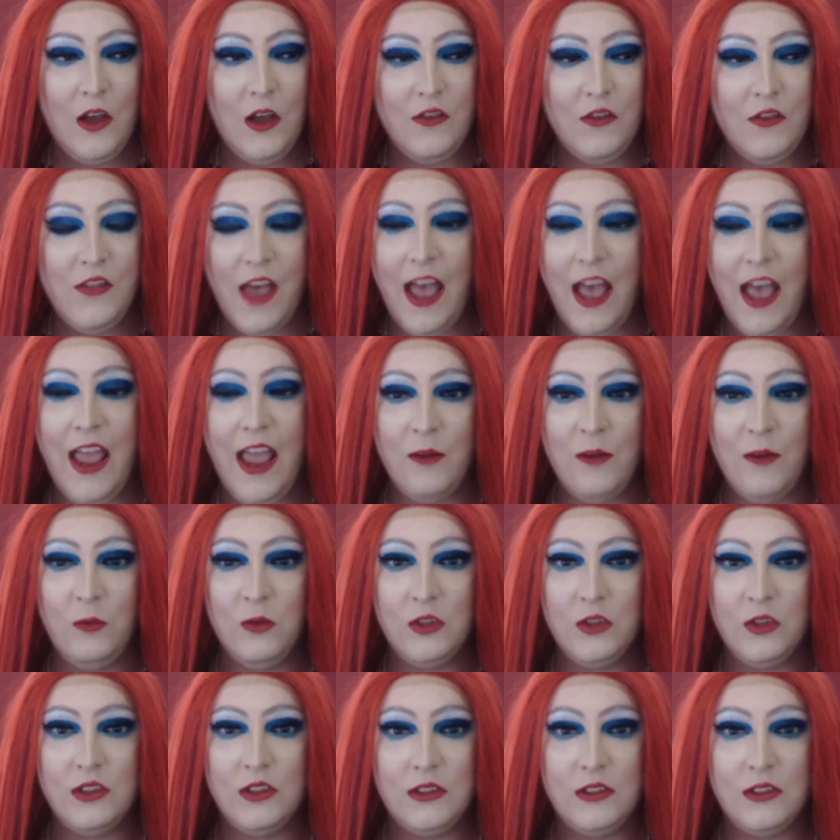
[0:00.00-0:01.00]
that it
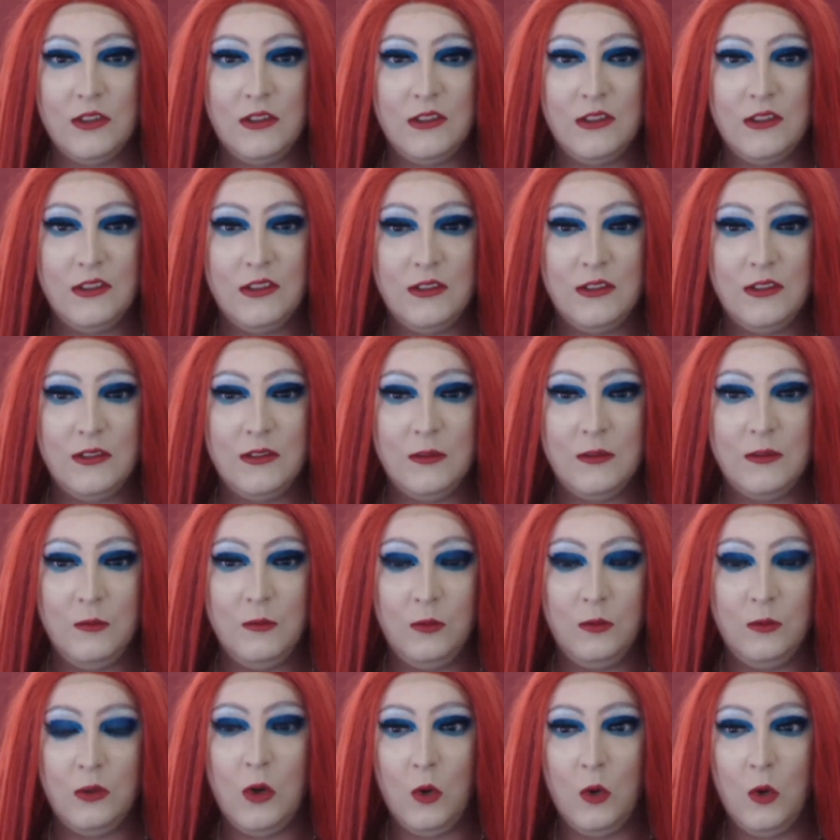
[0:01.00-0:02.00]
was
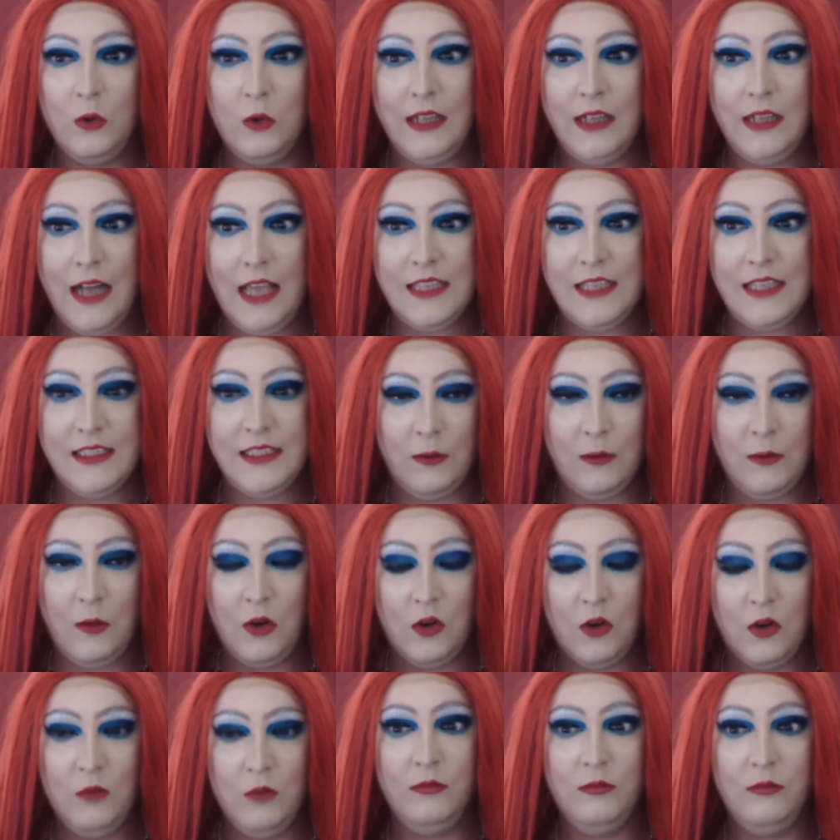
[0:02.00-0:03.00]
called elastic,
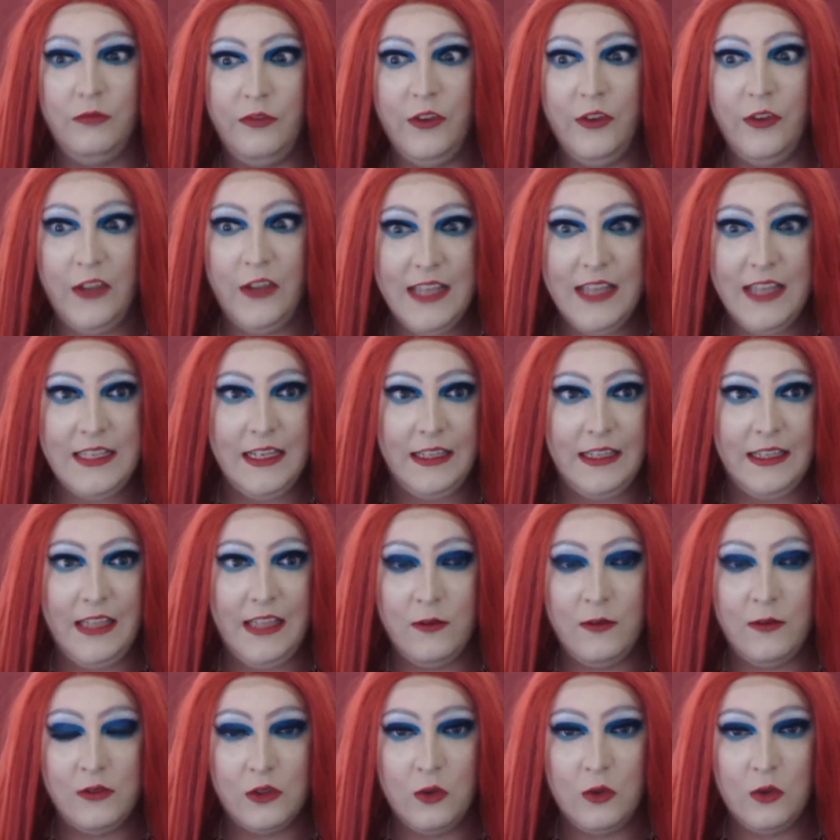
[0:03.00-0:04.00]
well, forgetting that
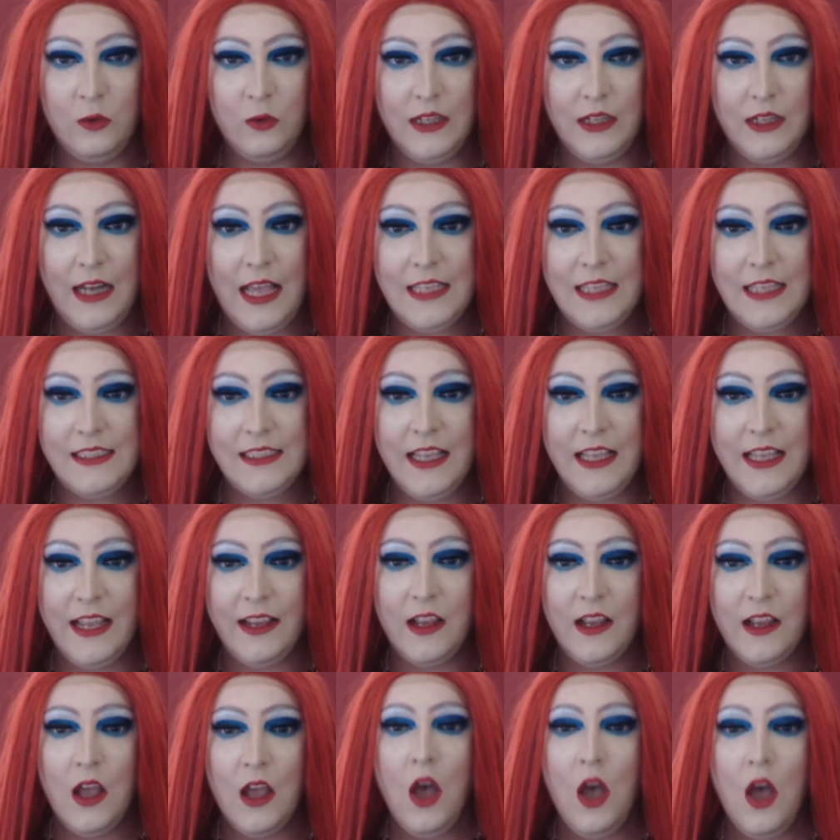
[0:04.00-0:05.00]
it was called
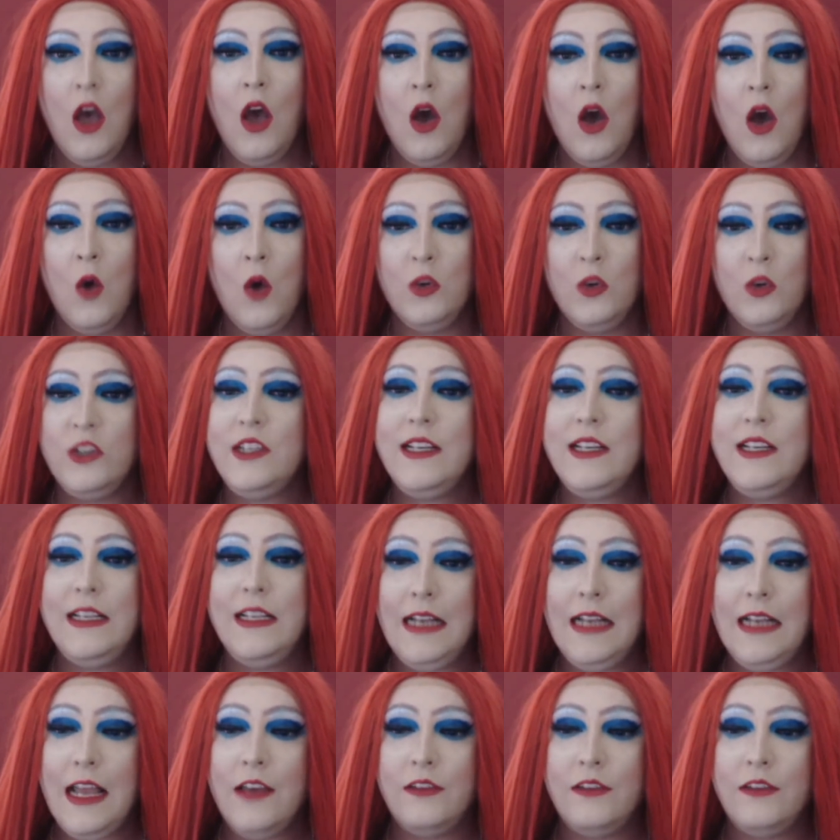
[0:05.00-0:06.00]
elastic, was she had
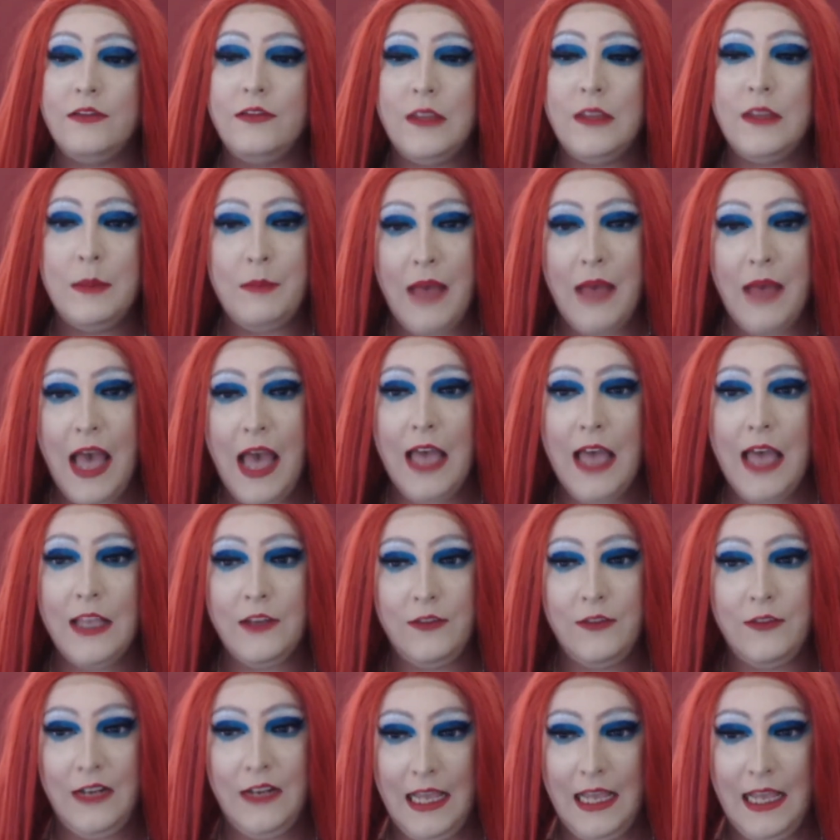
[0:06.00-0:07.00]
left the bag
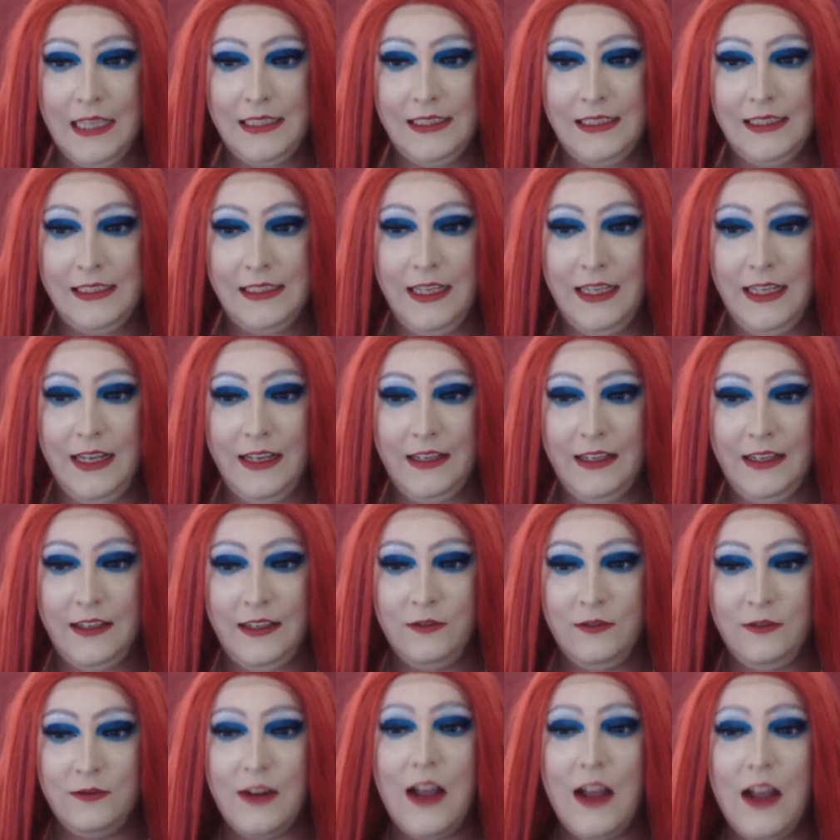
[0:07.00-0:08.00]
of elastic
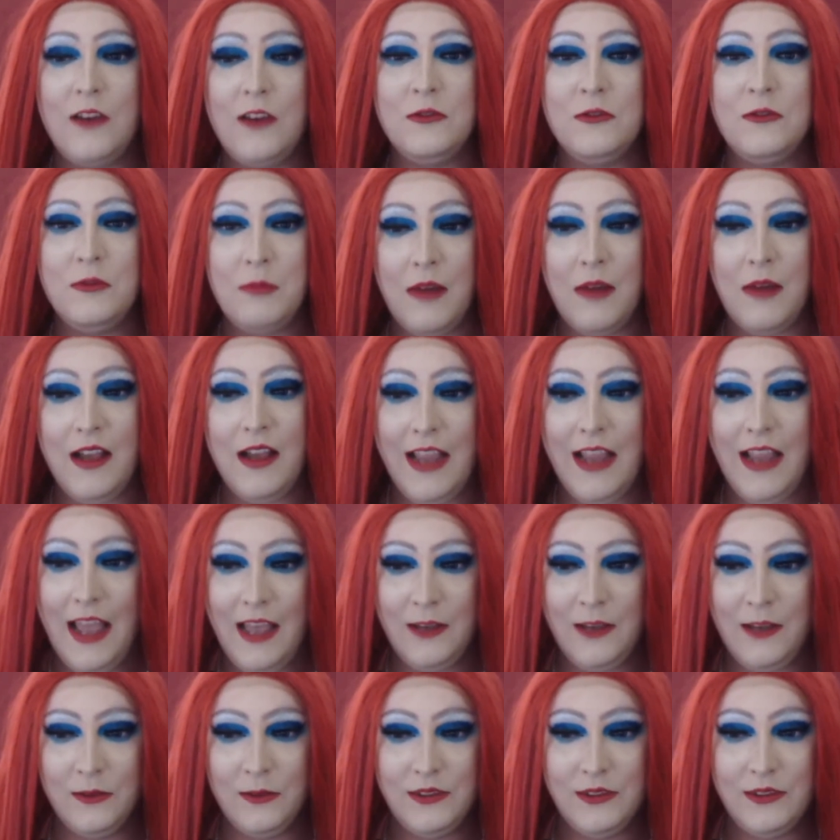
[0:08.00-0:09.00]
round my
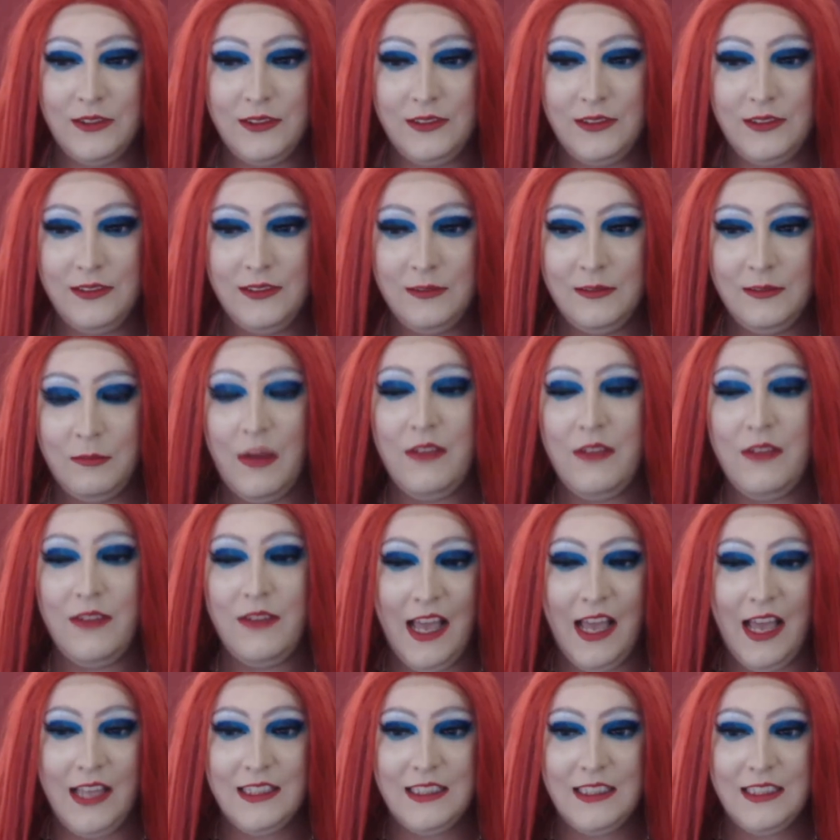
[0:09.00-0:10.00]
house, my
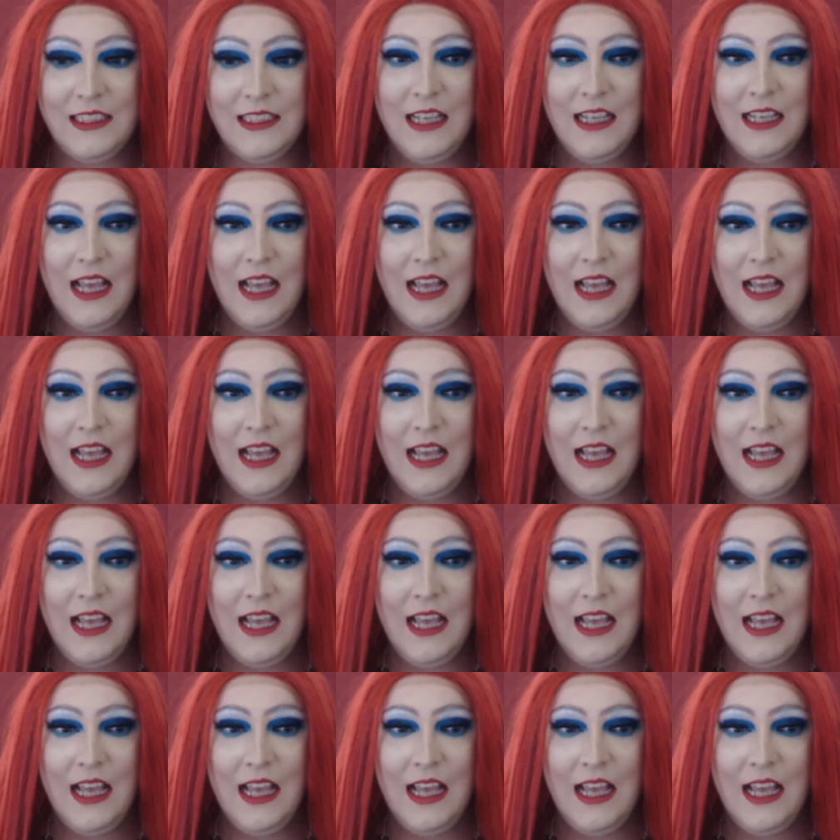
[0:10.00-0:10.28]
flat,